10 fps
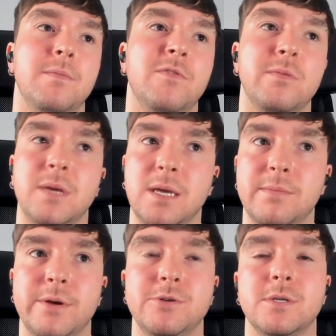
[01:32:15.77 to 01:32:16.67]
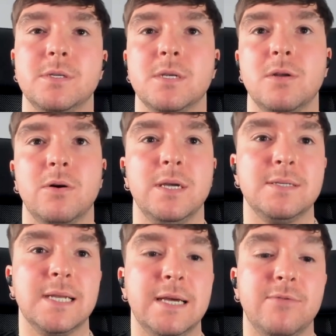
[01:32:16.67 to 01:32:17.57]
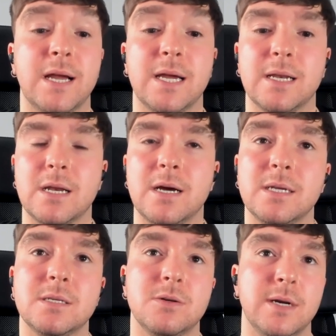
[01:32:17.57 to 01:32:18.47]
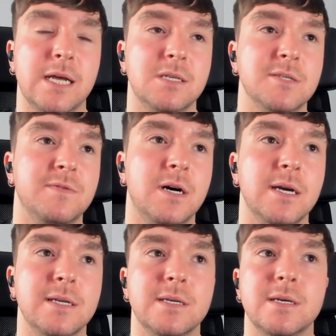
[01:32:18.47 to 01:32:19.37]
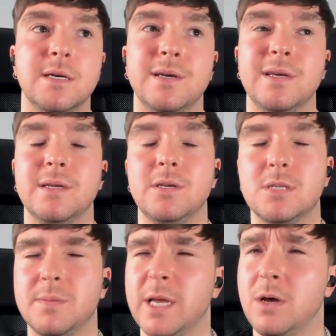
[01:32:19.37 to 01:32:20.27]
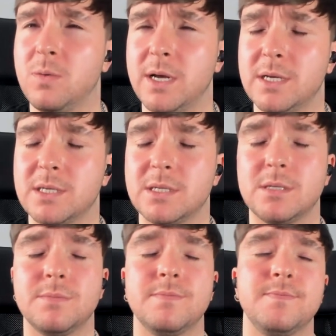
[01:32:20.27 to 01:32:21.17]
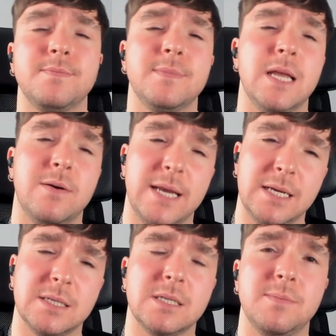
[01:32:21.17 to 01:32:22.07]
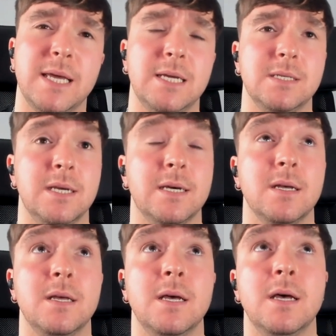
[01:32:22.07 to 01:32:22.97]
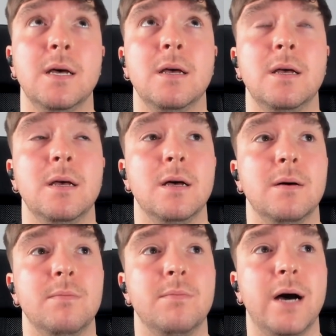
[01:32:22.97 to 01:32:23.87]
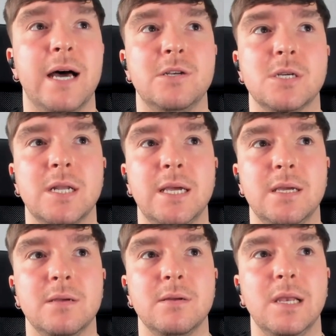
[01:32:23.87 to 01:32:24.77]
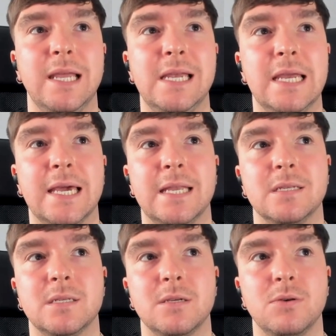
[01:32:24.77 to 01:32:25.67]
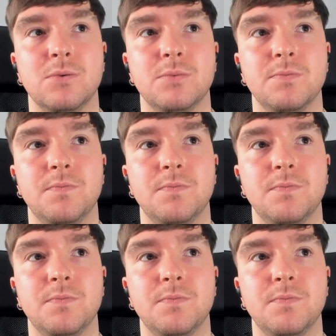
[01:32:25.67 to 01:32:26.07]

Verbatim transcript: for me emotions are not easily recognized or identified. Used to be a lot worse. Nowadays it's a bit easier, um, but actually leaning into